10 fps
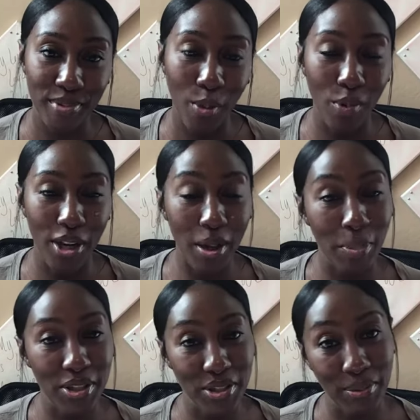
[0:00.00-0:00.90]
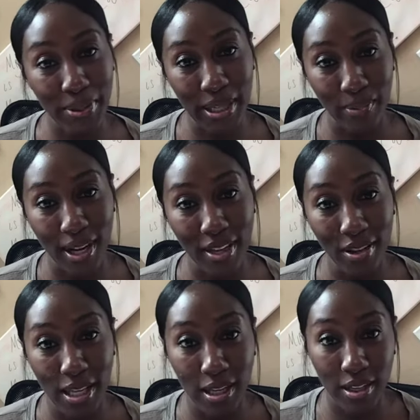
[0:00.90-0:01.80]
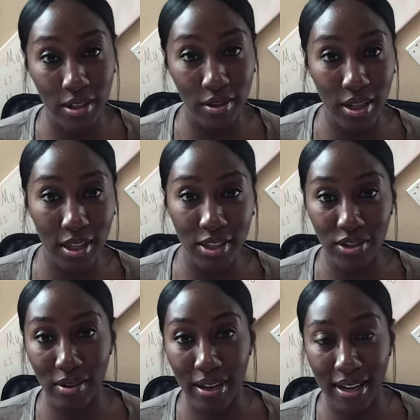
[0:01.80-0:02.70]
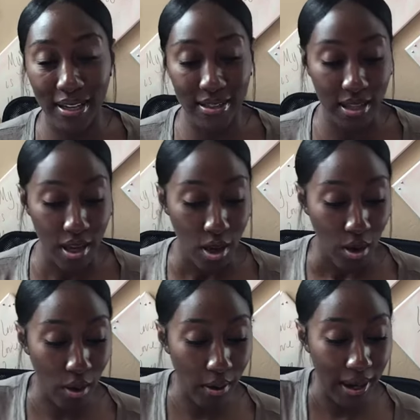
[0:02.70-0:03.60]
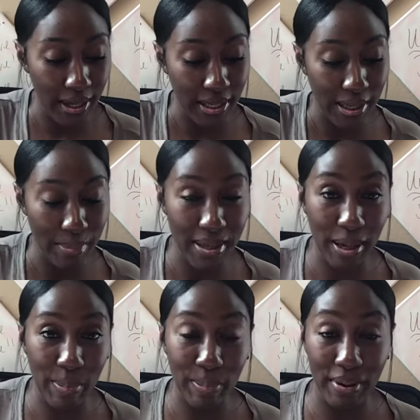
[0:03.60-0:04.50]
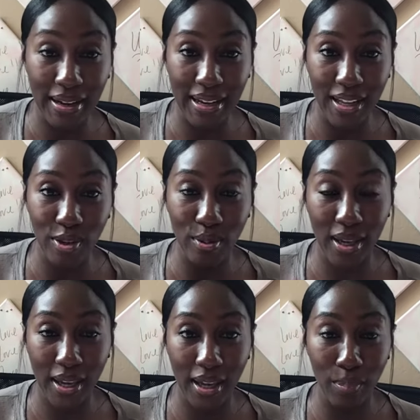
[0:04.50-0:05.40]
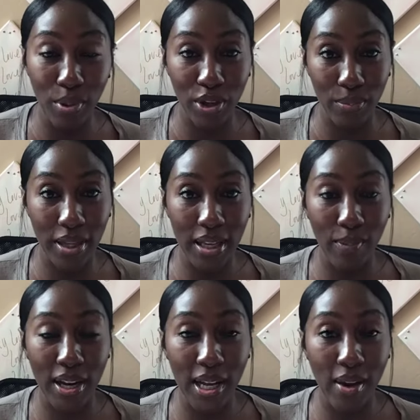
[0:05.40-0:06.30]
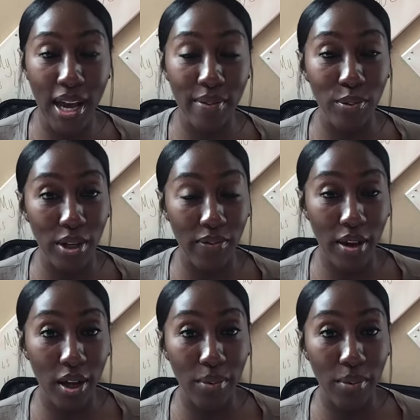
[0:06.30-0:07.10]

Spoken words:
wanting a personal reading, right? You need additional guidance. Go ahead and hit me up, right? You can book your reading right now. I have $25